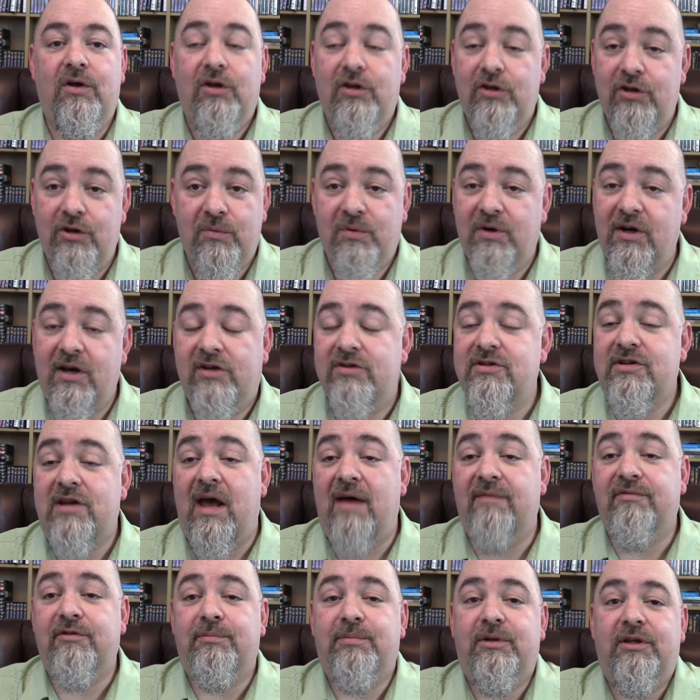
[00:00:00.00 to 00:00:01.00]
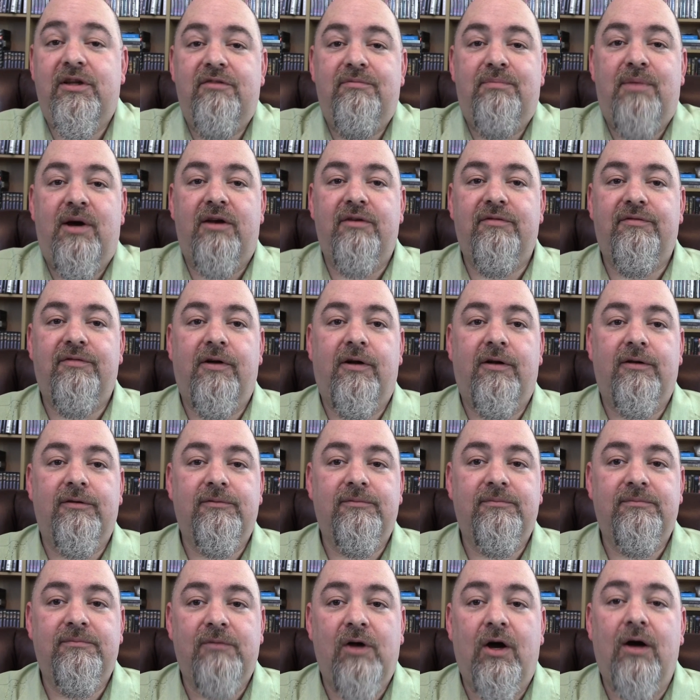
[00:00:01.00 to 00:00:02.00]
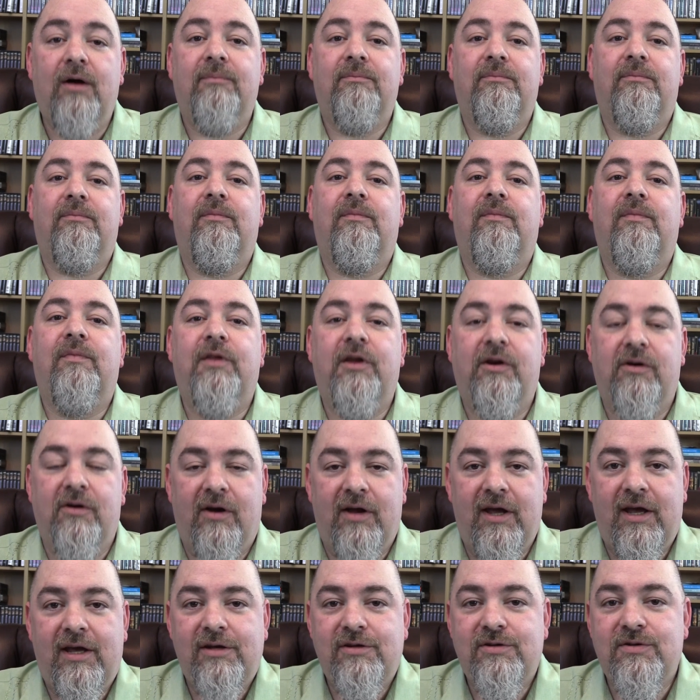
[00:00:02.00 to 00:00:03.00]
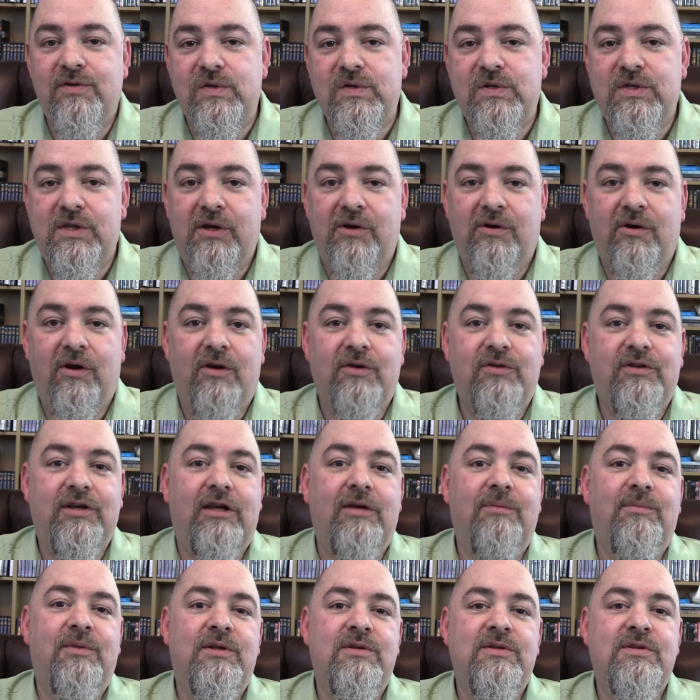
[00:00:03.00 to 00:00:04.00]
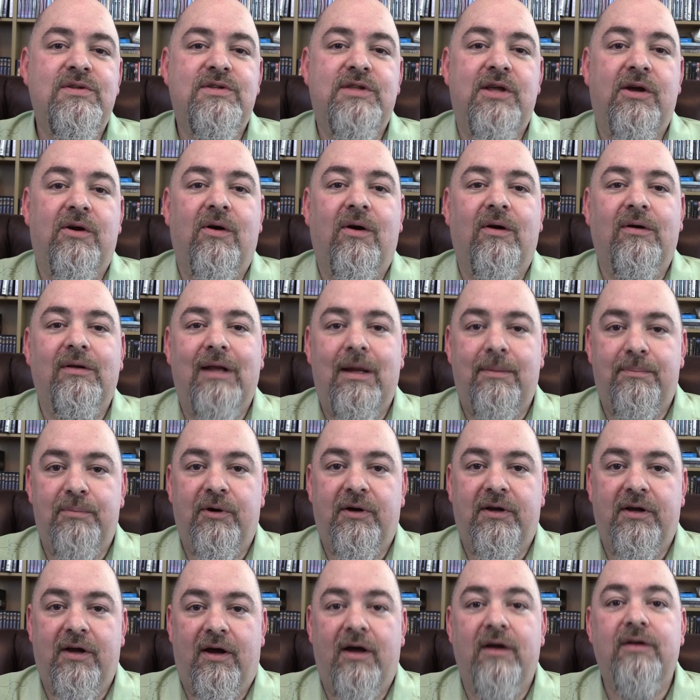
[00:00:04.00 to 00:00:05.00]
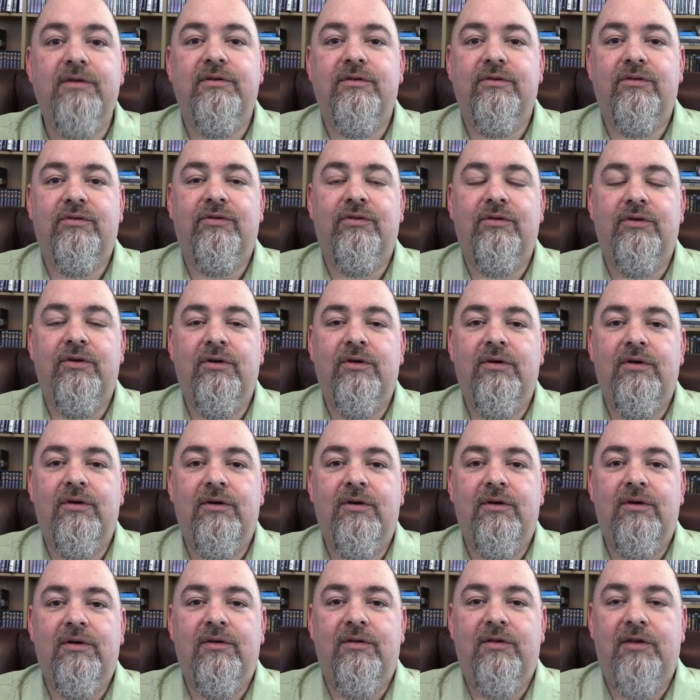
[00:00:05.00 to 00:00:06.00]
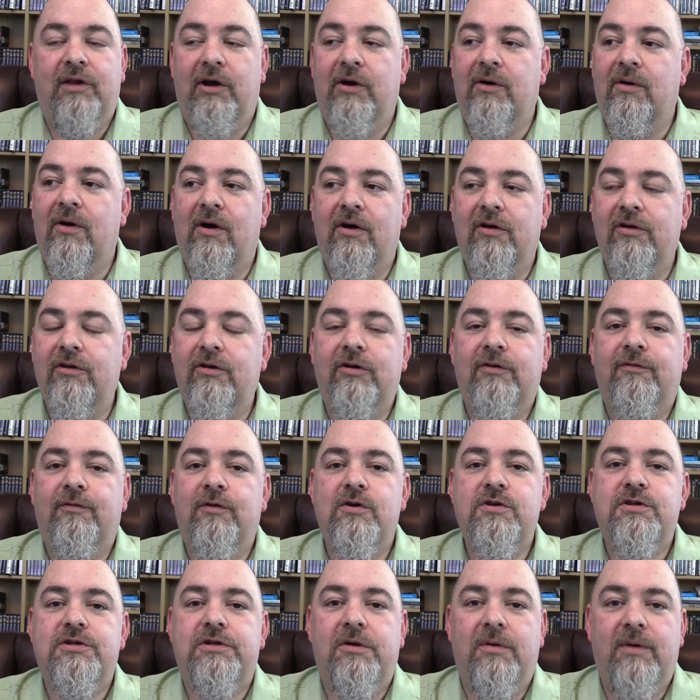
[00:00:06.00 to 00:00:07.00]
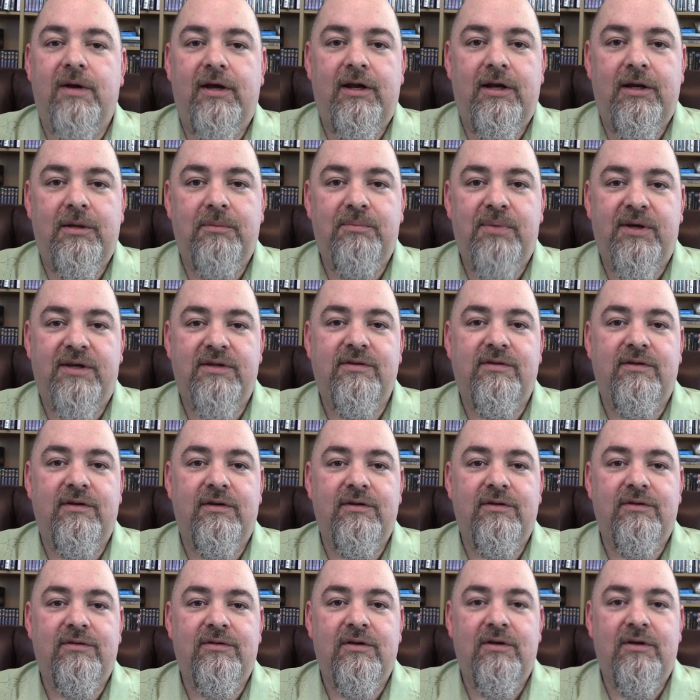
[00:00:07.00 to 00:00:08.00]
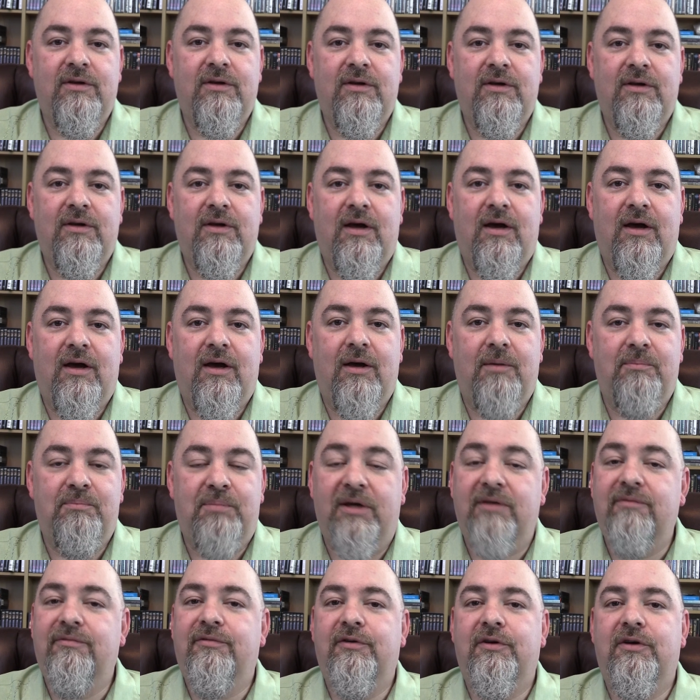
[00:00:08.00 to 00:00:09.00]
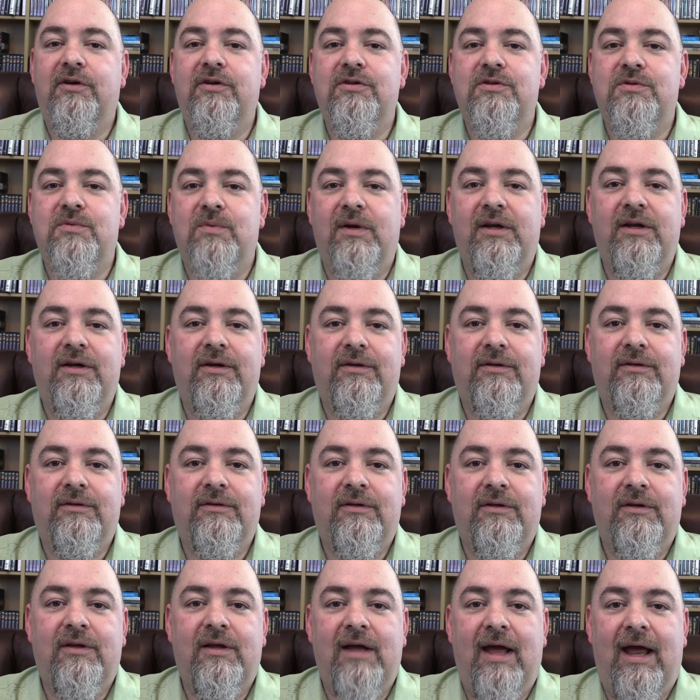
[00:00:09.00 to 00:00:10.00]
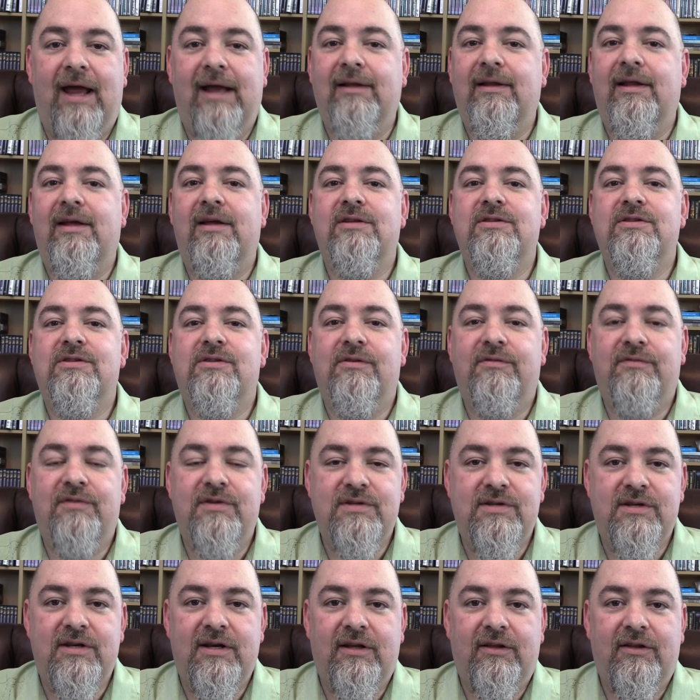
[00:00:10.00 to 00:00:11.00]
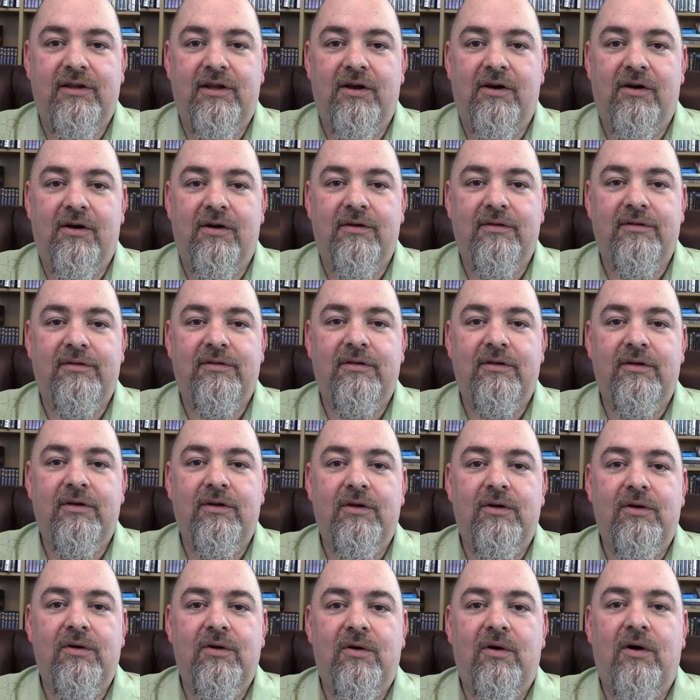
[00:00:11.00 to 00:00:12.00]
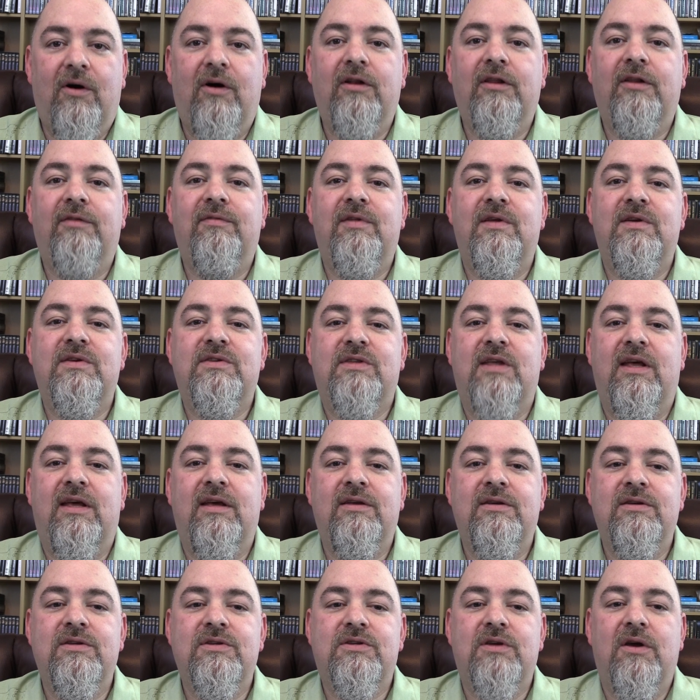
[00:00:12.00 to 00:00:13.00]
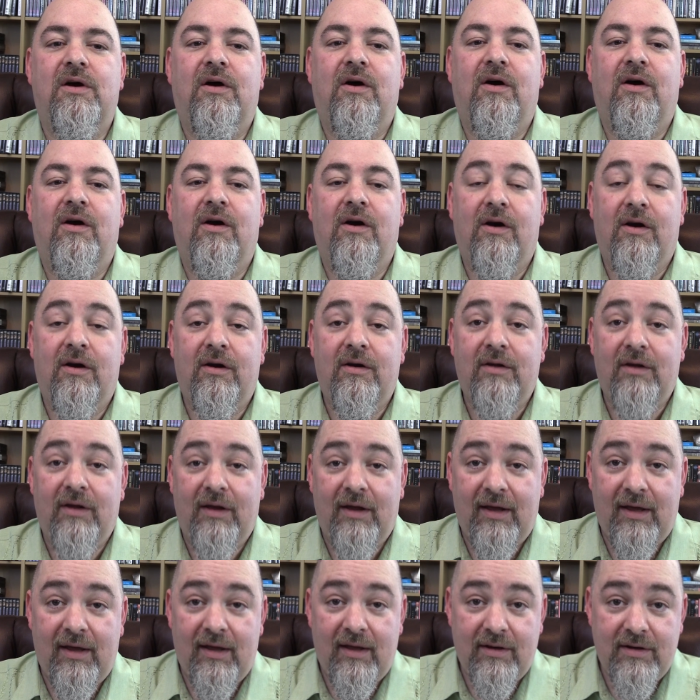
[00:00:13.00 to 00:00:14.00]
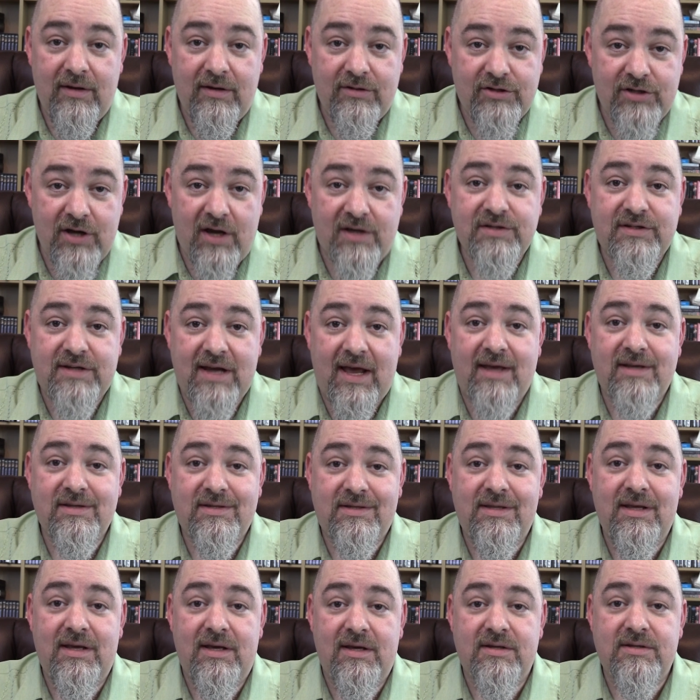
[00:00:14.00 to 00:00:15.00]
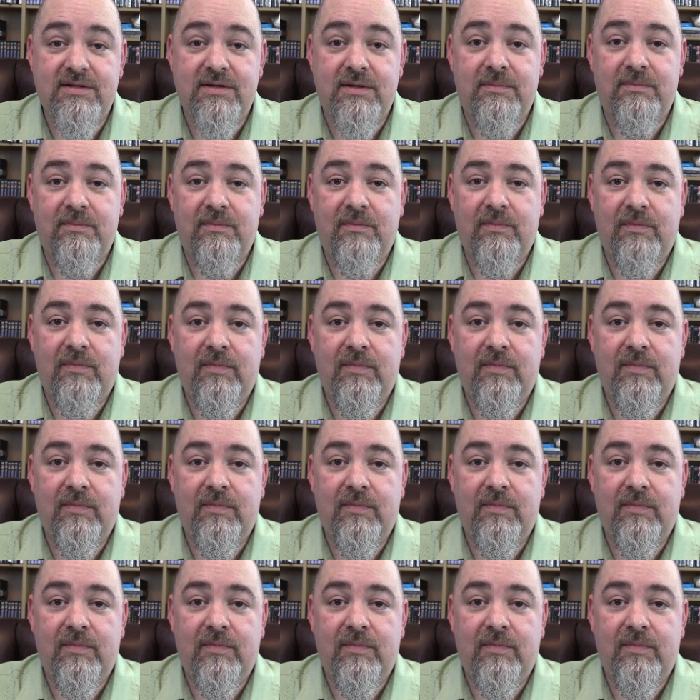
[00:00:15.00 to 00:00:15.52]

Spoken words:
you would just have to believe by default. Oh, there are angels, there are demons, there are leprechauns, there are universe-creating pixies, Bigfoot is real, aliens are visiting the earth. All of these things are, just as theism,